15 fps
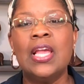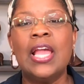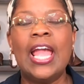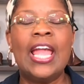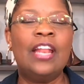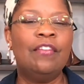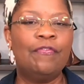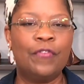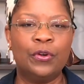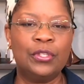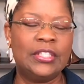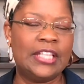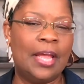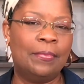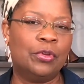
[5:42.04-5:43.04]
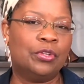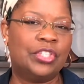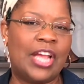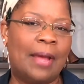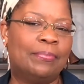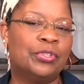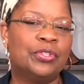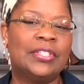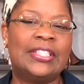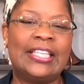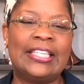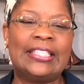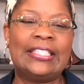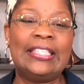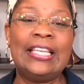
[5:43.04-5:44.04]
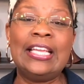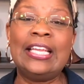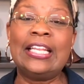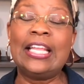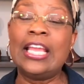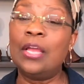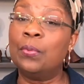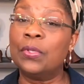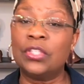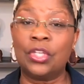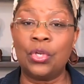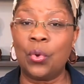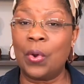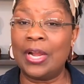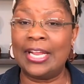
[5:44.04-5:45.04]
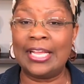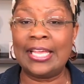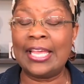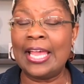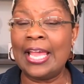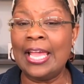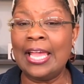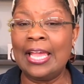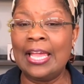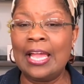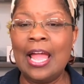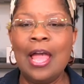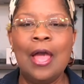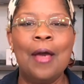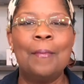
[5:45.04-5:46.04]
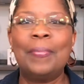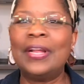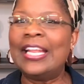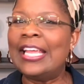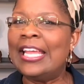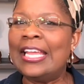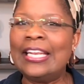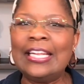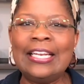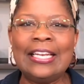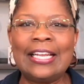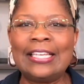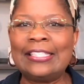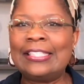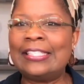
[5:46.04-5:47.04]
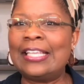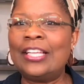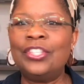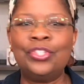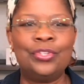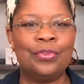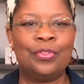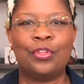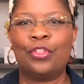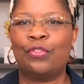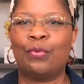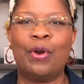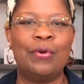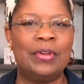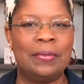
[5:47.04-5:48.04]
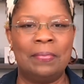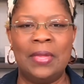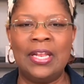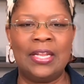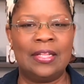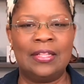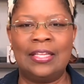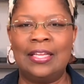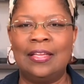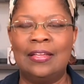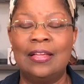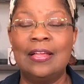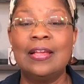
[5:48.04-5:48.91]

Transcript: In 1 Samuel chapter 16, he was anointed king, but he didn't ascend to the throne immediately.